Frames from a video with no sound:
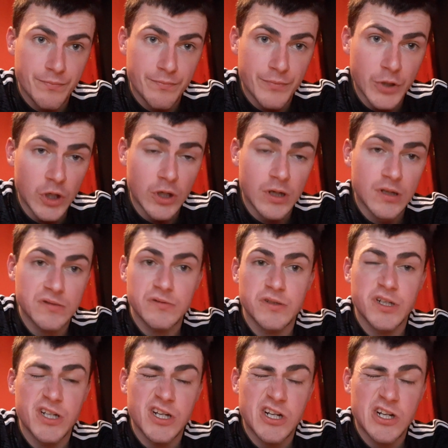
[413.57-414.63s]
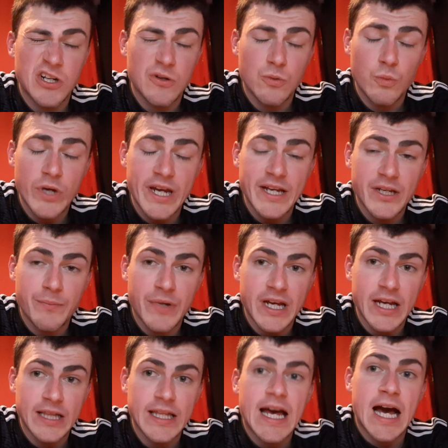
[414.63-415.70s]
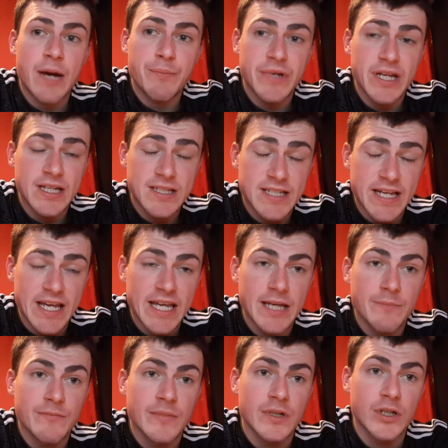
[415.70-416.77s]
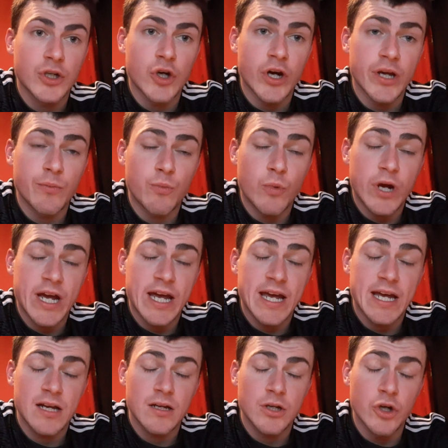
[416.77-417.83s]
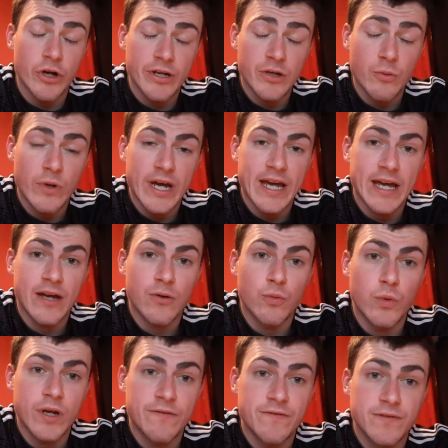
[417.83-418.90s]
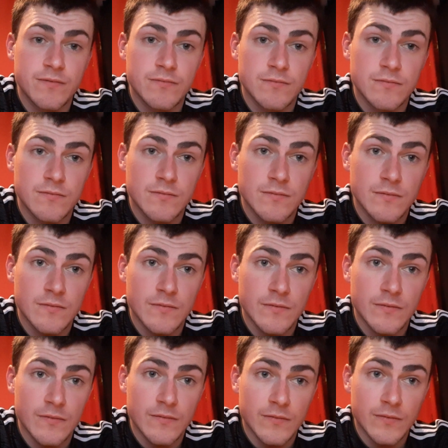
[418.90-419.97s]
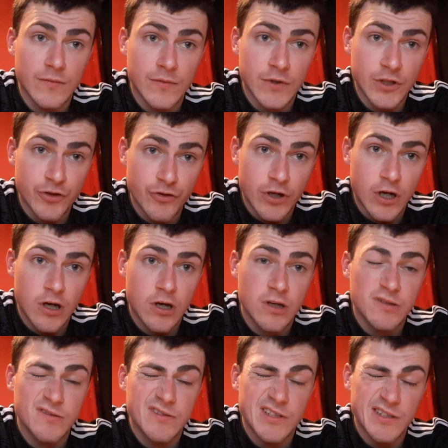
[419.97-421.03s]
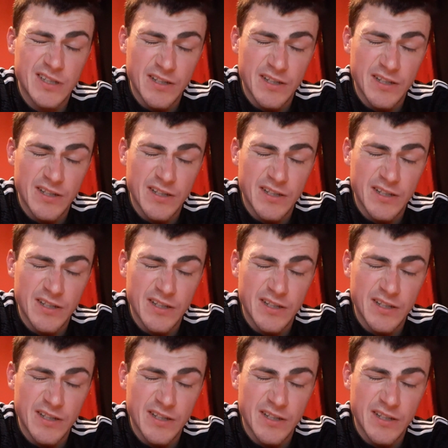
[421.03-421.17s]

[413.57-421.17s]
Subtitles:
But, you know, we'd have been the happier team going away with the draw than